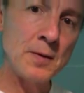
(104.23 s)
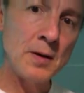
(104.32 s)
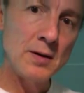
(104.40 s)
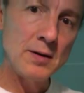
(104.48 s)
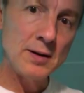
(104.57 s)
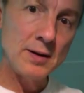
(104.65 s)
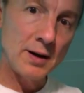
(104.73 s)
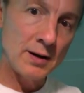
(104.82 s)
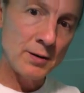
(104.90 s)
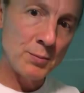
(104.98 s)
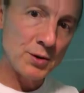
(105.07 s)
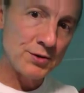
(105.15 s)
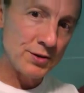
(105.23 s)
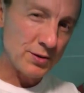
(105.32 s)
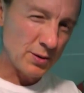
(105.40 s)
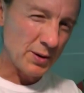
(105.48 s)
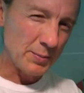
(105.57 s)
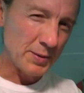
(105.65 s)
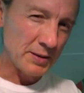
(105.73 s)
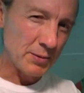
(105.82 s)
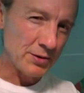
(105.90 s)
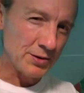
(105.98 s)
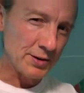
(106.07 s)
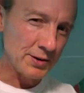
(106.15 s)
the yang merchant or the big
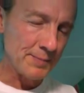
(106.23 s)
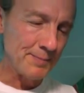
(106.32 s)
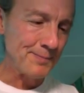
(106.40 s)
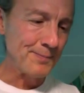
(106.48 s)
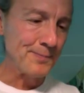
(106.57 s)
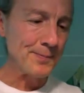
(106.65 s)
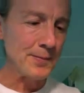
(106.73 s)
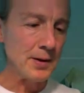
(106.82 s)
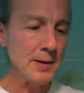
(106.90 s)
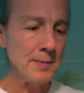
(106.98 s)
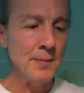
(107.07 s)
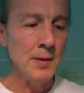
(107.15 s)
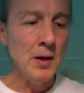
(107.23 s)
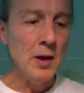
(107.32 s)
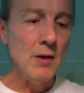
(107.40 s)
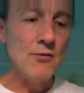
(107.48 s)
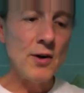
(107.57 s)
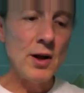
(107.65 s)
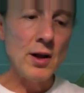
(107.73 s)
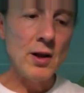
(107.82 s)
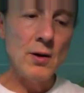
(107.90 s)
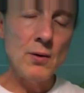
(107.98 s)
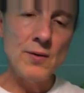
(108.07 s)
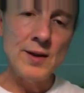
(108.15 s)
merchant. Okay.
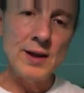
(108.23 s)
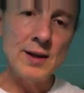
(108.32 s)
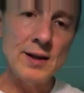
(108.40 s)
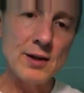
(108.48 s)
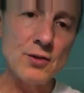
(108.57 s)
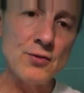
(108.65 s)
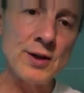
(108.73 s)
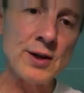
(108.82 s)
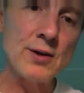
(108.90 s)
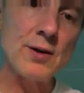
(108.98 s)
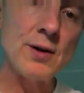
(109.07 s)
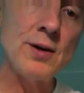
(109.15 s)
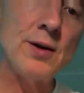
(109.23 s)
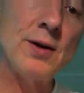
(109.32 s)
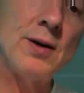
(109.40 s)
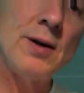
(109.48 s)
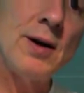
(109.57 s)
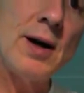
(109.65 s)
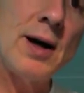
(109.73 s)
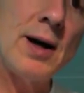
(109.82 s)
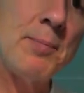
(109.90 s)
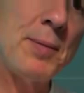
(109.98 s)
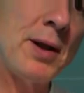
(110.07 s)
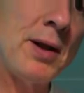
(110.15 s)
Follow the index finger
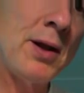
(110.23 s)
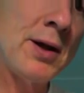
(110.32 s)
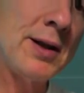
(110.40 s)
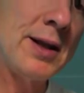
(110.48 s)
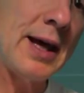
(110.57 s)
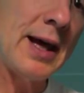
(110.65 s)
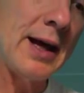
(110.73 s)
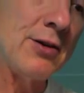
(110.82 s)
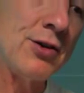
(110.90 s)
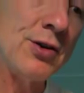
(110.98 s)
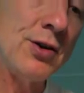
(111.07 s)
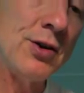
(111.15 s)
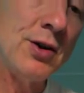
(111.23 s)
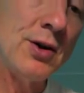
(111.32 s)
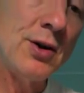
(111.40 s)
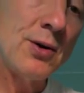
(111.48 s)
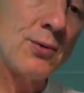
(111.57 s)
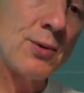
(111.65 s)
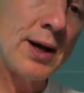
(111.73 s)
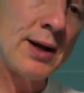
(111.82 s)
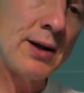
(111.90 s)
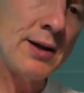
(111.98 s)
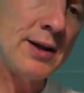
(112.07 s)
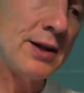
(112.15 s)
up along the edge. Right
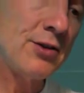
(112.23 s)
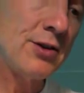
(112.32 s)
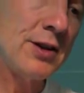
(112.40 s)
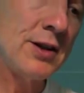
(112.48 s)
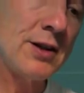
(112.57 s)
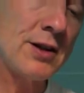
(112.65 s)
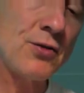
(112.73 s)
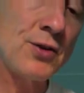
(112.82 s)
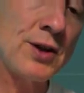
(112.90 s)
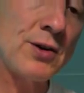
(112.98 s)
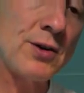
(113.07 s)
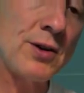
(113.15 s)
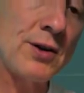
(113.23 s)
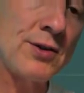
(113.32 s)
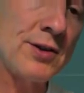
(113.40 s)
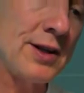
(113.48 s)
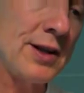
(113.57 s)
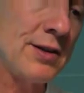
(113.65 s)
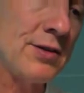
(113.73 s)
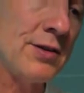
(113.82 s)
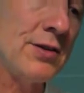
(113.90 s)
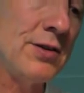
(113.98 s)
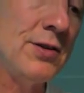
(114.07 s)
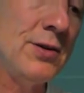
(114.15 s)
along the edge of the index finger, large intestine
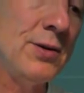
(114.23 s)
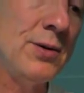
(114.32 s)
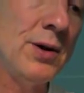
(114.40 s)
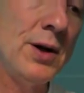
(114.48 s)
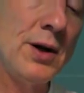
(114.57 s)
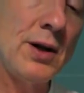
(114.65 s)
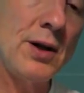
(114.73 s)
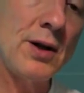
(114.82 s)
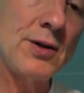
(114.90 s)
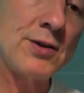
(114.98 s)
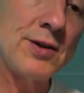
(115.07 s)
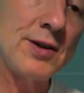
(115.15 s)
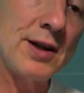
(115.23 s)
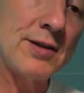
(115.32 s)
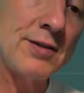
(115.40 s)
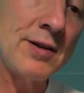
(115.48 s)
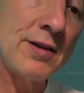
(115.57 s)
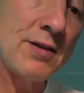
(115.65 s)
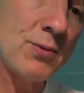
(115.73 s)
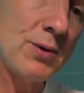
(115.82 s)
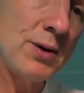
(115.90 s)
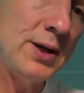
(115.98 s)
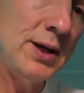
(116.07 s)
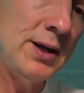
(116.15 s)
two, large intestine
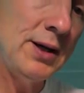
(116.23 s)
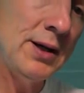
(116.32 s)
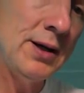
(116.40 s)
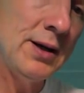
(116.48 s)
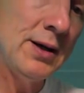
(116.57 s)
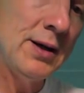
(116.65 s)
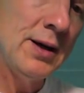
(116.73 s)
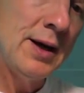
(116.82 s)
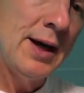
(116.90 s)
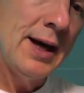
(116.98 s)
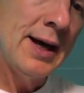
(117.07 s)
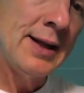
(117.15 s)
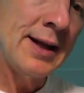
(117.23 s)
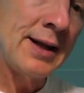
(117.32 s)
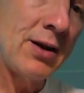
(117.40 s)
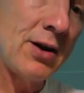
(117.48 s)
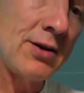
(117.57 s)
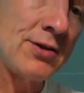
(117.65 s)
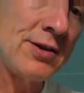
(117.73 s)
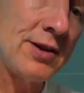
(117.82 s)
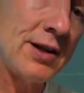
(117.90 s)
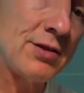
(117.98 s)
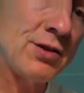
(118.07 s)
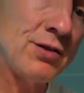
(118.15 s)
three, and then large
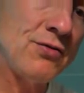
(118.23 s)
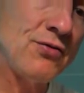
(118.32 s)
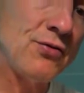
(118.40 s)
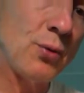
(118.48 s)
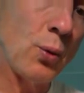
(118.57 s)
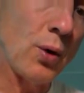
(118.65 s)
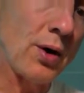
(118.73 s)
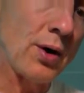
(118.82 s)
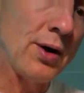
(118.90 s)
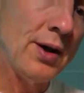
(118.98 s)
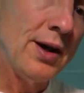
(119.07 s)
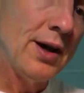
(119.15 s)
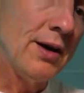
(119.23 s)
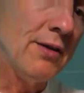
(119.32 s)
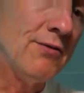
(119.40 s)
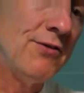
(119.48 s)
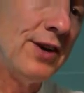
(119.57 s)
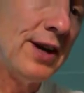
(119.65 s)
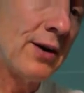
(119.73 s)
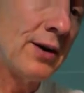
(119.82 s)
intestine four. Very